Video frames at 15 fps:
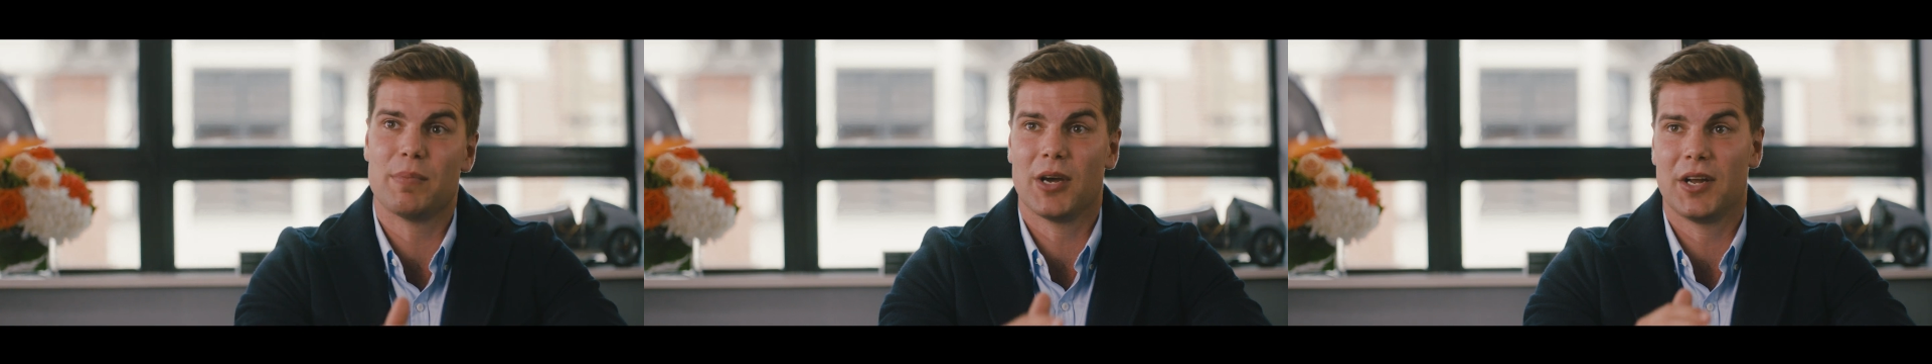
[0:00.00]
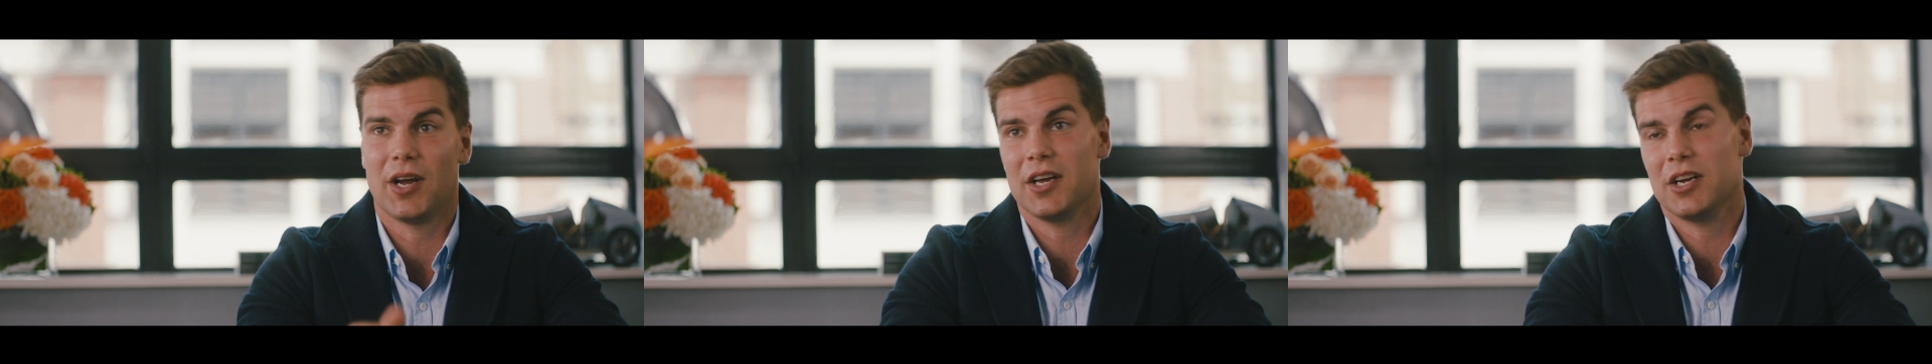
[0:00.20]

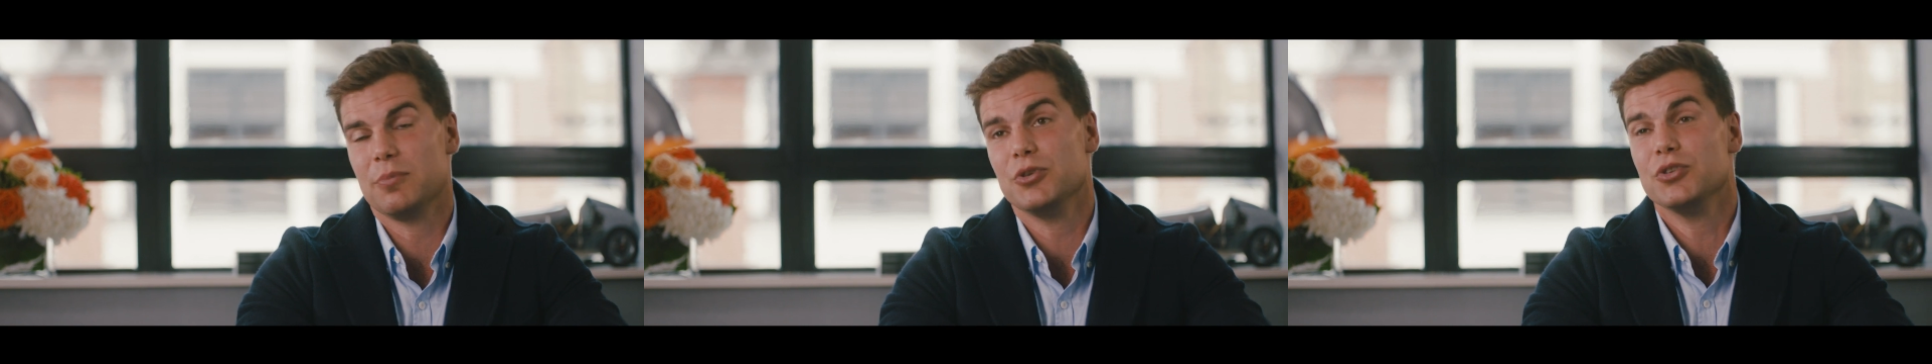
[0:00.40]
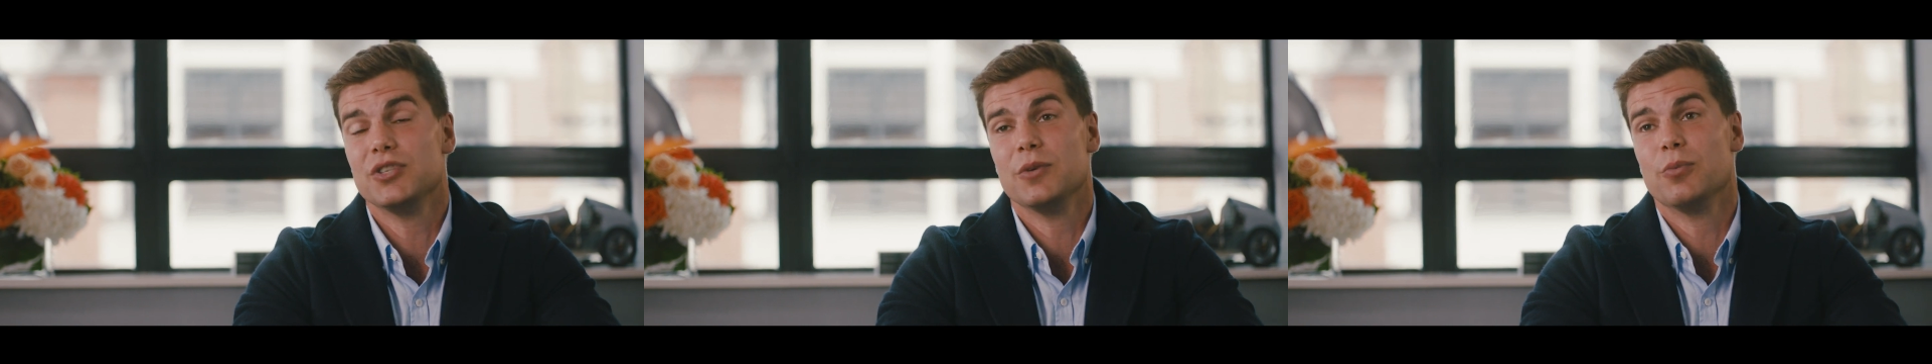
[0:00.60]
by an
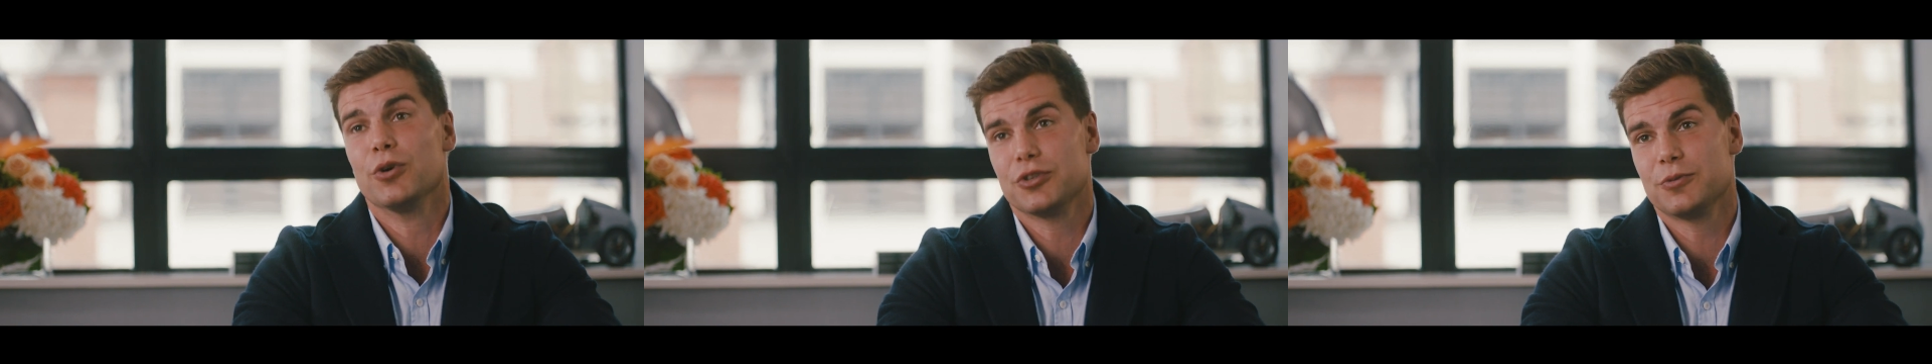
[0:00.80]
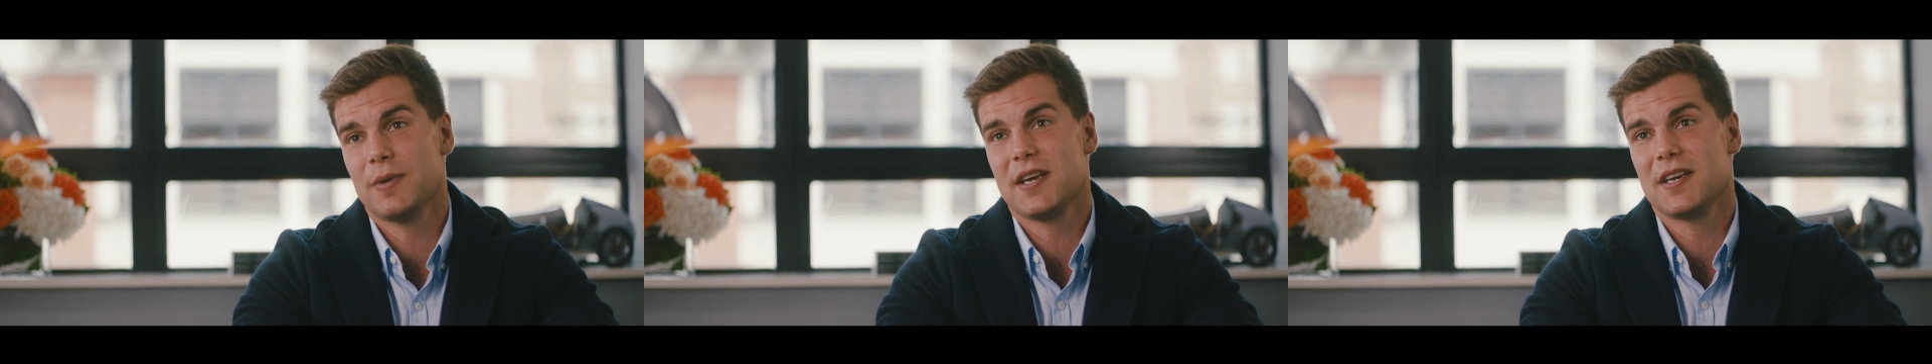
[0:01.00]
IWC
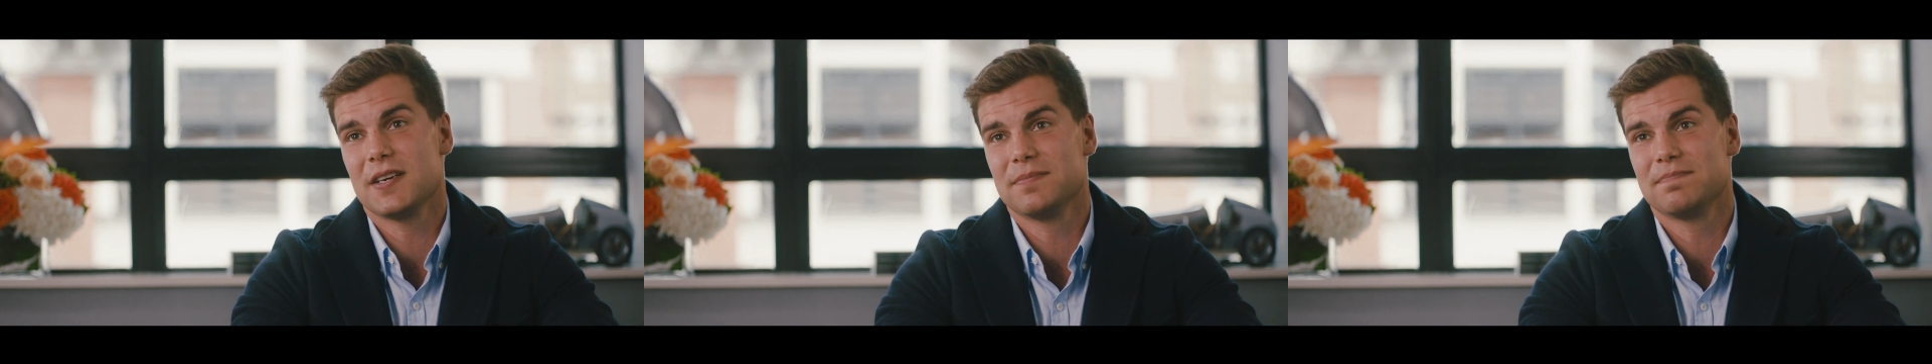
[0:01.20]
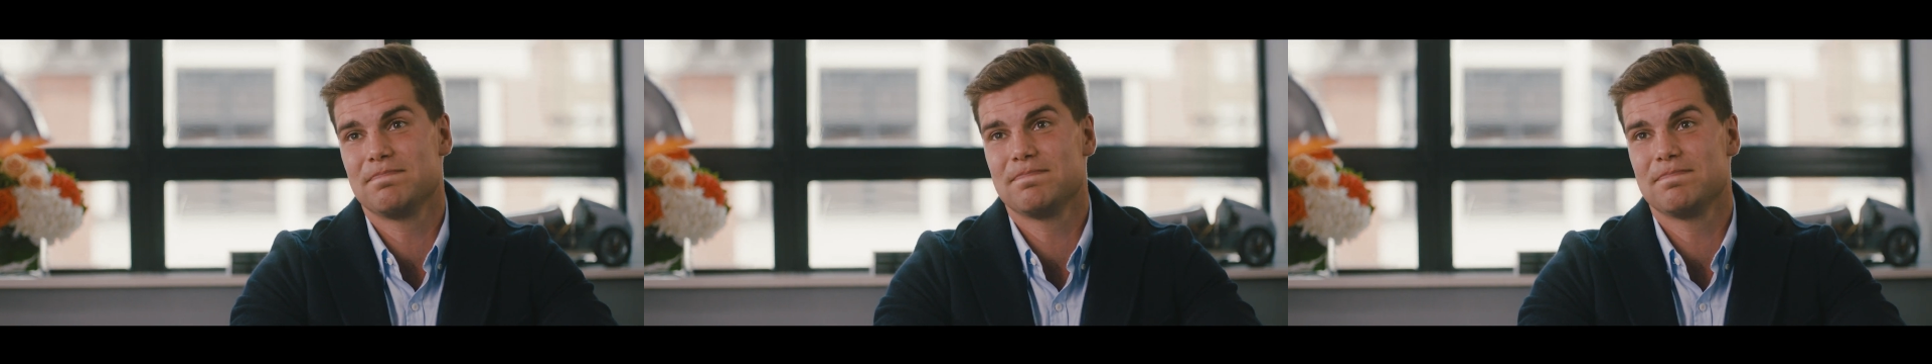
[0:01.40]
watchmaker.